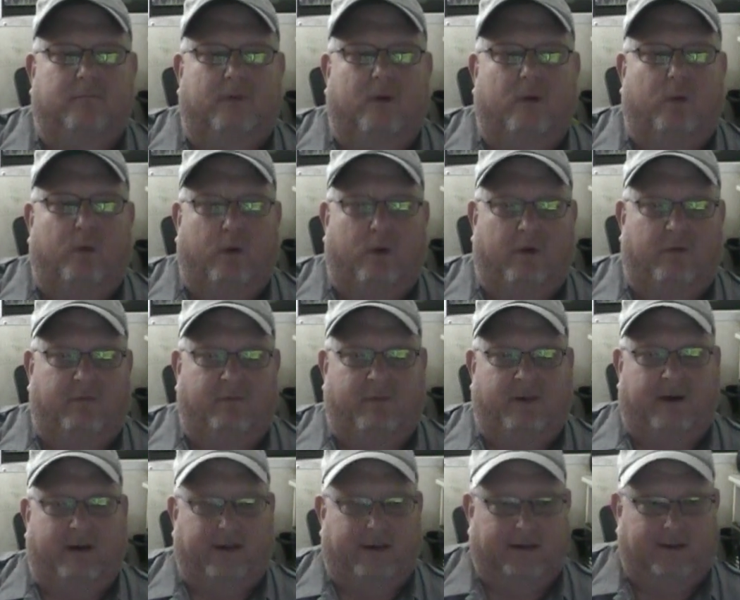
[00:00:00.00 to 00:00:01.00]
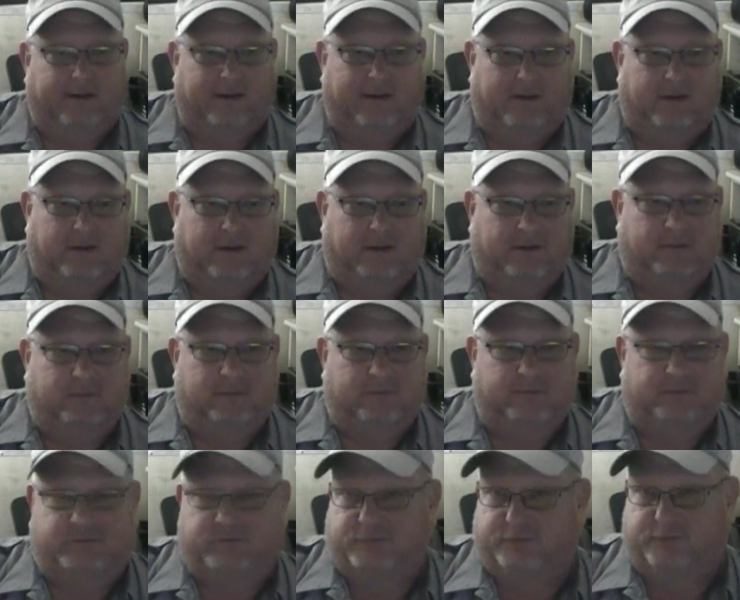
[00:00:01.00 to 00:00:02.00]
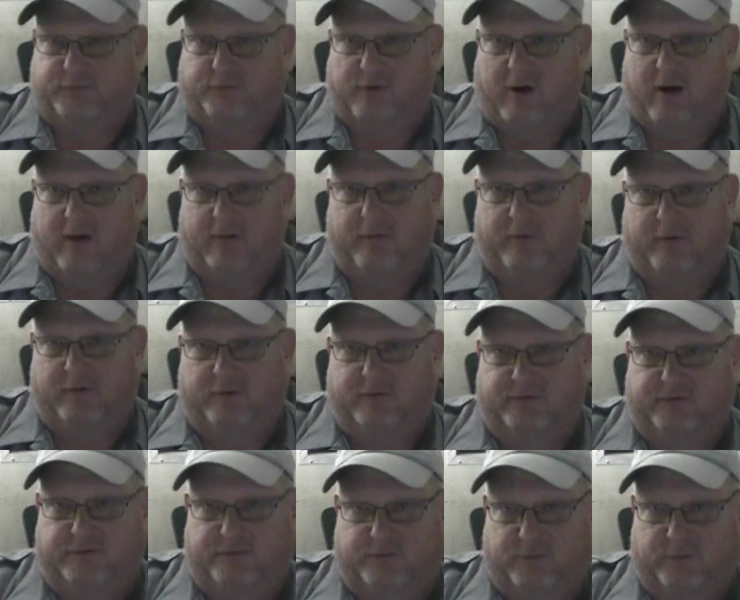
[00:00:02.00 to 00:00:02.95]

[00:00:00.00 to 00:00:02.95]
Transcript: One of my subscribers has